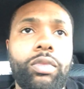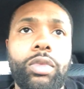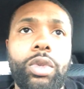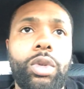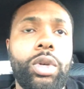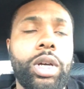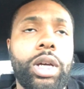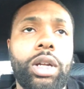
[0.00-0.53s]

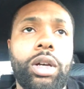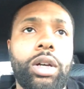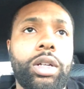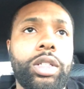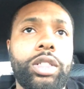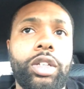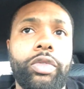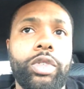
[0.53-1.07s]
you got all
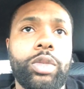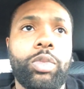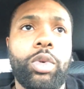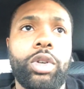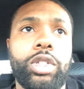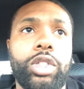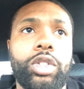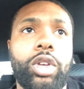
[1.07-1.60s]
these different
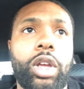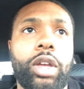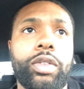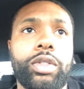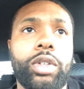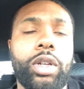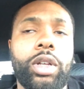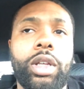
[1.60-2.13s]
sports
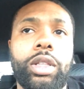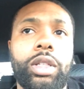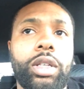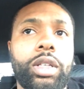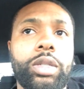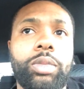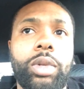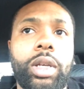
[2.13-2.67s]
drafts, so I don't have to
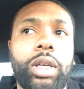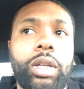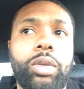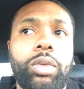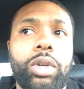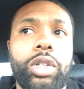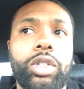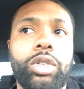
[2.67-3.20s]
explain
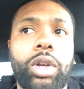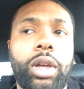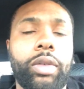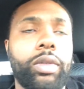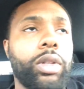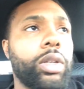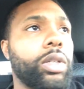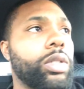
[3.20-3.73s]
what a
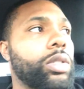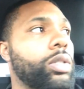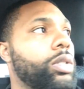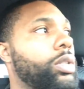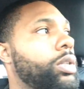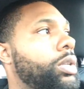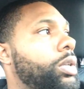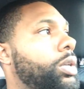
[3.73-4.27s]
draft is.
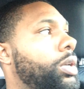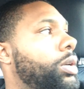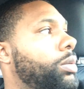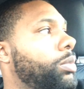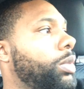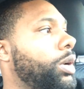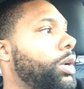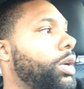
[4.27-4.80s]

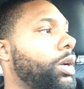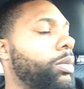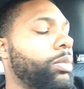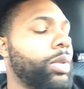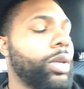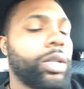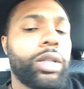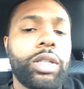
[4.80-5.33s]
But
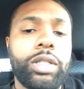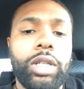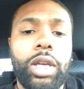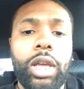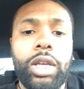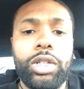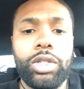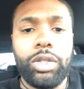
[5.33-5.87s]
in this
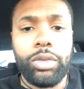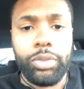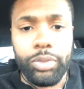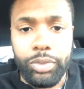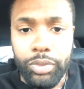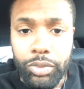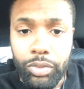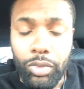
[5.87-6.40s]
occasion,
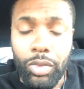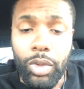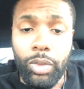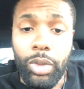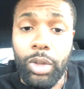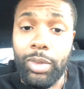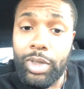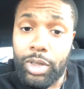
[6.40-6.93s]

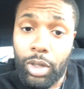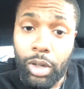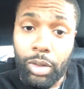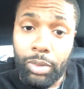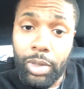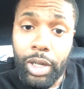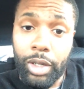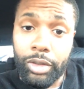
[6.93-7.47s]
we're going to be talking
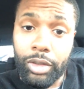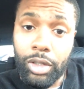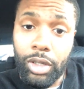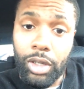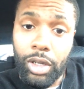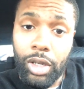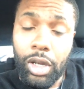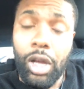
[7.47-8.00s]
about
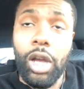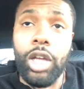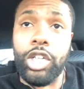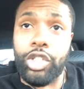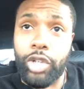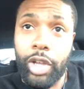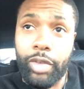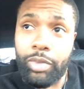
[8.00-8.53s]
our
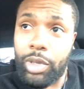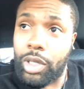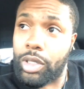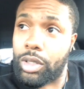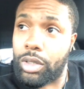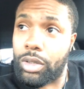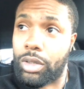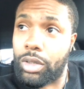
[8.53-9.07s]
draft picks.